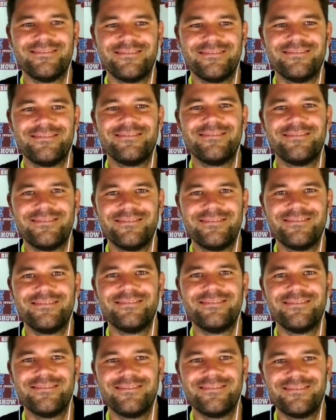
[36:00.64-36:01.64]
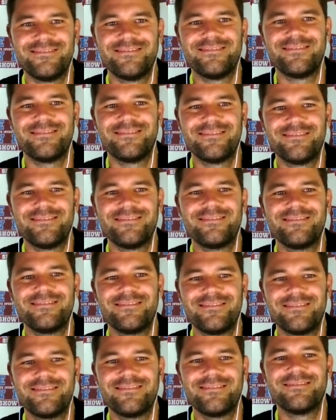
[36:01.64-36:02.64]

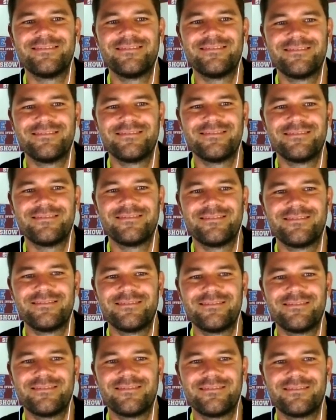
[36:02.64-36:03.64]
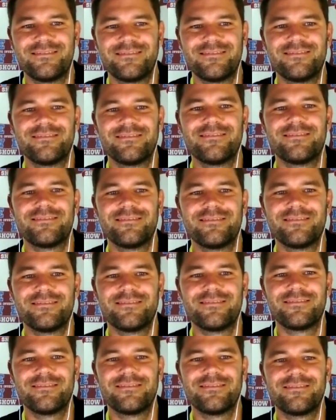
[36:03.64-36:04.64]

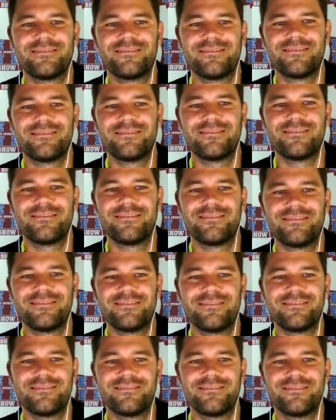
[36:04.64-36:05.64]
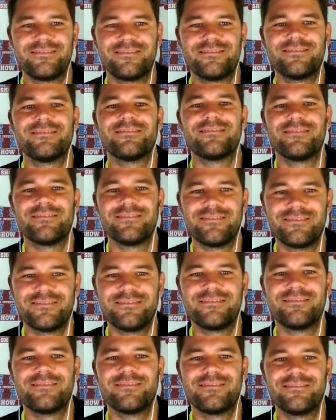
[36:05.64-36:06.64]

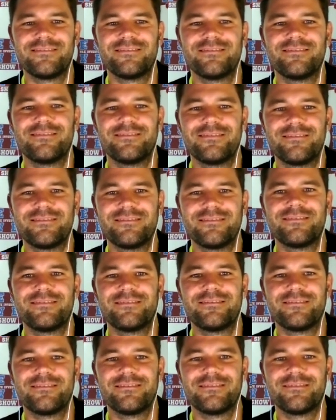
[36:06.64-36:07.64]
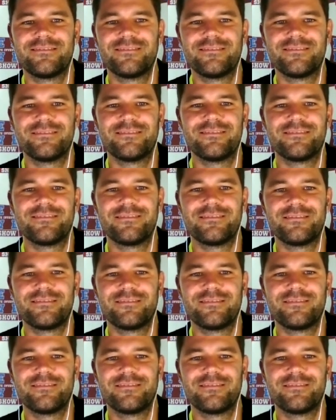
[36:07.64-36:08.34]
The person shown says nothing.